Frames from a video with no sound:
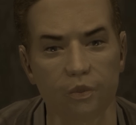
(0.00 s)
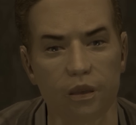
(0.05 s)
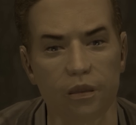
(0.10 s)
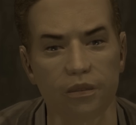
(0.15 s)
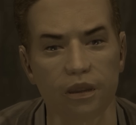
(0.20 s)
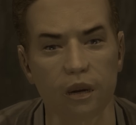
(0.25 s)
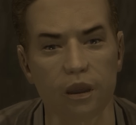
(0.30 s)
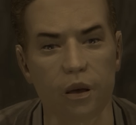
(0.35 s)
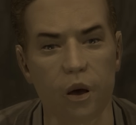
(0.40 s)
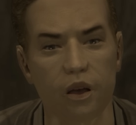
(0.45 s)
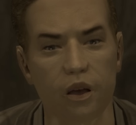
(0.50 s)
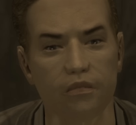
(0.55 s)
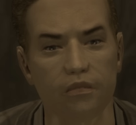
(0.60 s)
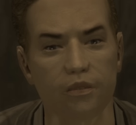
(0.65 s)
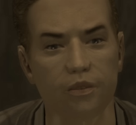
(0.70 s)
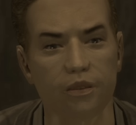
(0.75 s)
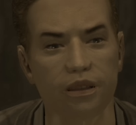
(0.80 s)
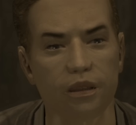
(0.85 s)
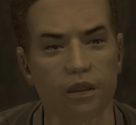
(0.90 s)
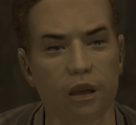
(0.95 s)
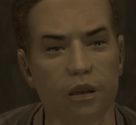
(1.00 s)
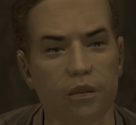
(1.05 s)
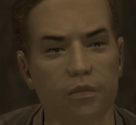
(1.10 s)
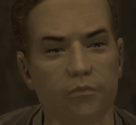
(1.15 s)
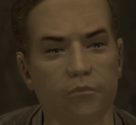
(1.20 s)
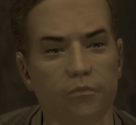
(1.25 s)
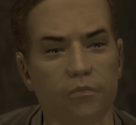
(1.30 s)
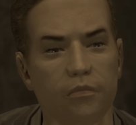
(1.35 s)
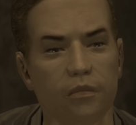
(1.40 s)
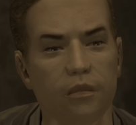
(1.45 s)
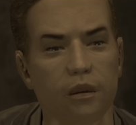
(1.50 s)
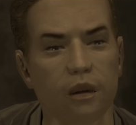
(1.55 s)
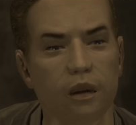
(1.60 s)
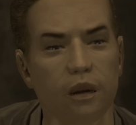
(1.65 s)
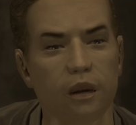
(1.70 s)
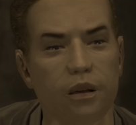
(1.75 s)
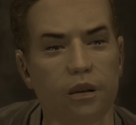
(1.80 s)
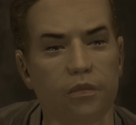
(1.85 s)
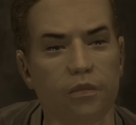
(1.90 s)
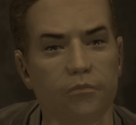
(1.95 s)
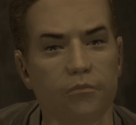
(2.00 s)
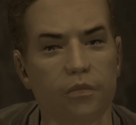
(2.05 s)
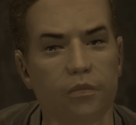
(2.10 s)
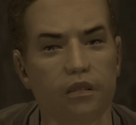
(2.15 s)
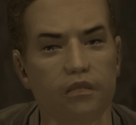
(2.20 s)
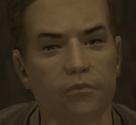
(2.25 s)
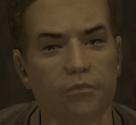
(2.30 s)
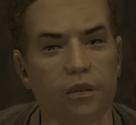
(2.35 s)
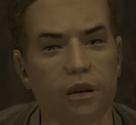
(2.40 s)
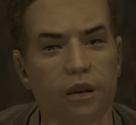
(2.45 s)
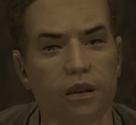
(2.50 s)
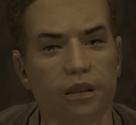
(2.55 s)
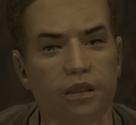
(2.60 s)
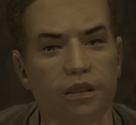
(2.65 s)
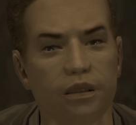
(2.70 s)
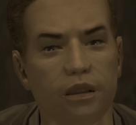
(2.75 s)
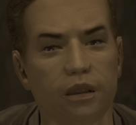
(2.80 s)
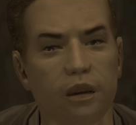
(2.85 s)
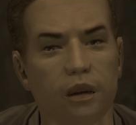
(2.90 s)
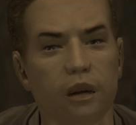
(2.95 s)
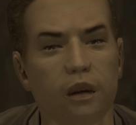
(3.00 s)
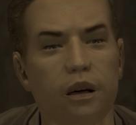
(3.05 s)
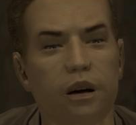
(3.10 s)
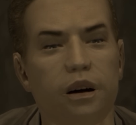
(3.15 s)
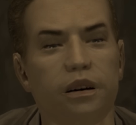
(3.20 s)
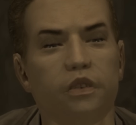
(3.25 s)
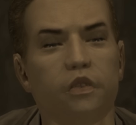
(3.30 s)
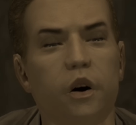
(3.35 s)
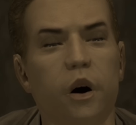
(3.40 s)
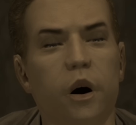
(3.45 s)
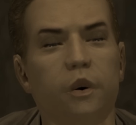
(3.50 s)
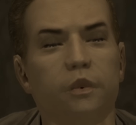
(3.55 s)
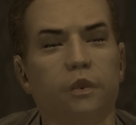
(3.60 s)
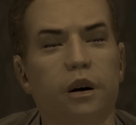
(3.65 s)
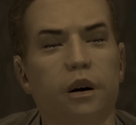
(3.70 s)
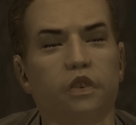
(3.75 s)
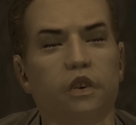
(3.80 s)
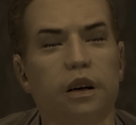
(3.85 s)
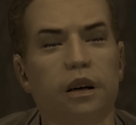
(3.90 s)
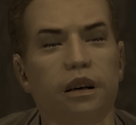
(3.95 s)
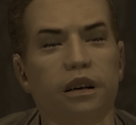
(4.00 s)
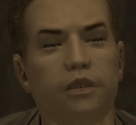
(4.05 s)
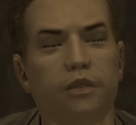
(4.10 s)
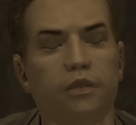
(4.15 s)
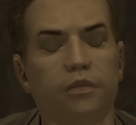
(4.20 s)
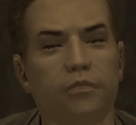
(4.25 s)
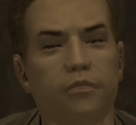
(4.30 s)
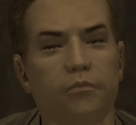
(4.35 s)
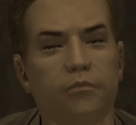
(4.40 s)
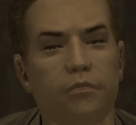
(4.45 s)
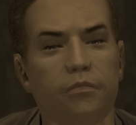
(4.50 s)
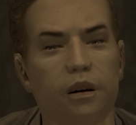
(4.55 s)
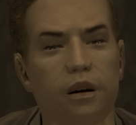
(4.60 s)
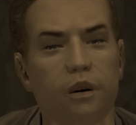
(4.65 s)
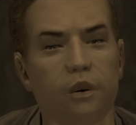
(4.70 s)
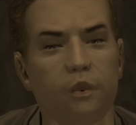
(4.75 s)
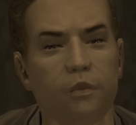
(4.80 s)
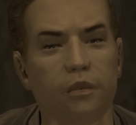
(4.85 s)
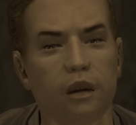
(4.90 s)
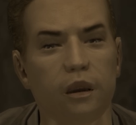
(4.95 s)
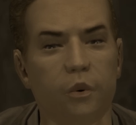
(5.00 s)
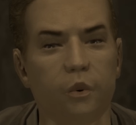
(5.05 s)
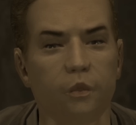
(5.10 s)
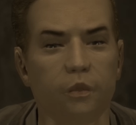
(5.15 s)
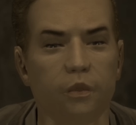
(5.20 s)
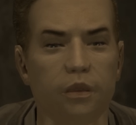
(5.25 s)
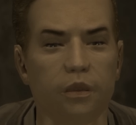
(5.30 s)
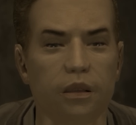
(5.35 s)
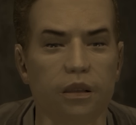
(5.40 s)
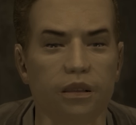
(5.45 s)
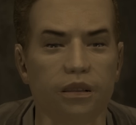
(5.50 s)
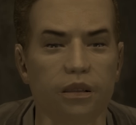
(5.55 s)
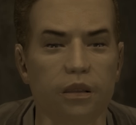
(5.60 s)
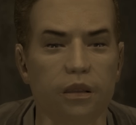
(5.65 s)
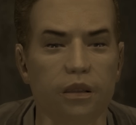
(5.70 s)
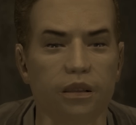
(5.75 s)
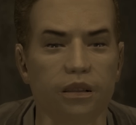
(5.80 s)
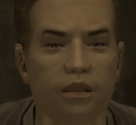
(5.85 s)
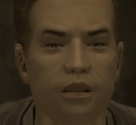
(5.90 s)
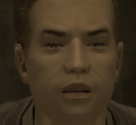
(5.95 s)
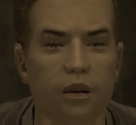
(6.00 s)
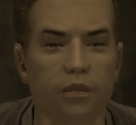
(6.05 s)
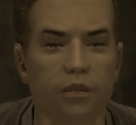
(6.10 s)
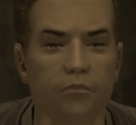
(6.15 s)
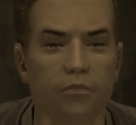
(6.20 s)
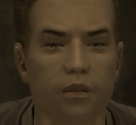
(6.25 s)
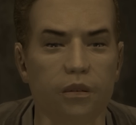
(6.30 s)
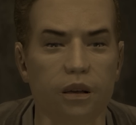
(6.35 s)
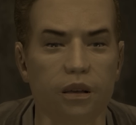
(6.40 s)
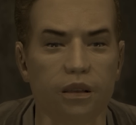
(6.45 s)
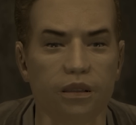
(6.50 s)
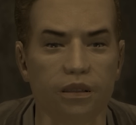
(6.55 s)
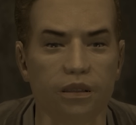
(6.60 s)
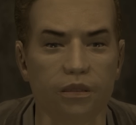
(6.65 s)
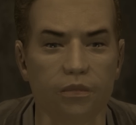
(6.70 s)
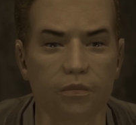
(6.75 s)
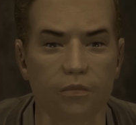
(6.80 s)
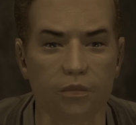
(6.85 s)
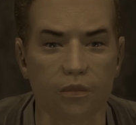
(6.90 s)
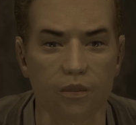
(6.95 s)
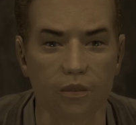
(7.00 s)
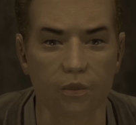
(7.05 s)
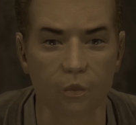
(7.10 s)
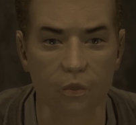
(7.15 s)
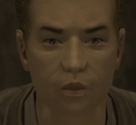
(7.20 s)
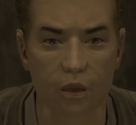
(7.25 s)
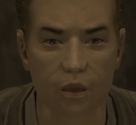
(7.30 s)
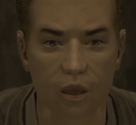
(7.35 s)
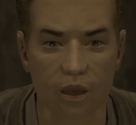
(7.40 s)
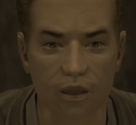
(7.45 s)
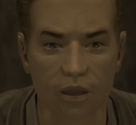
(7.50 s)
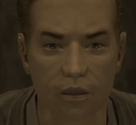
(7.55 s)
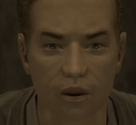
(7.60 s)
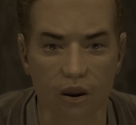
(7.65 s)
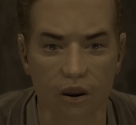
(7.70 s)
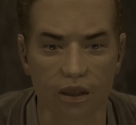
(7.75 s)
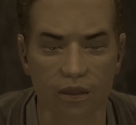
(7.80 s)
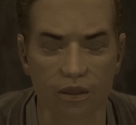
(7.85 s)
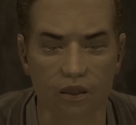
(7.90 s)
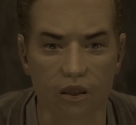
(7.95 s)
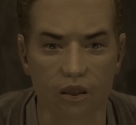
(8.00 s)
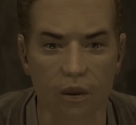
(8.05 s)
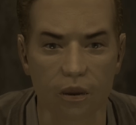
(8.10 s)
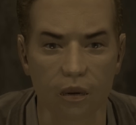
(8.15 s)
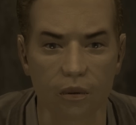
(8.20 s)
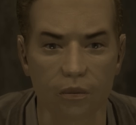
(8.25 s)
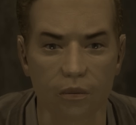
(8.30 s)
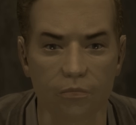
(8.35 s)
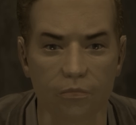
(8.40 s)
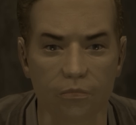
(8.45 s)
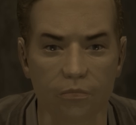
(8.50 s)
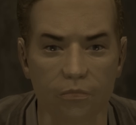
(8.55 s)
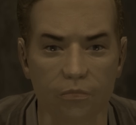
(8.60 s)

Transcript: Alright, now the first name, name of Pat. Not sure what gender, but all we know, it is a Pat. You gonna kill this thing.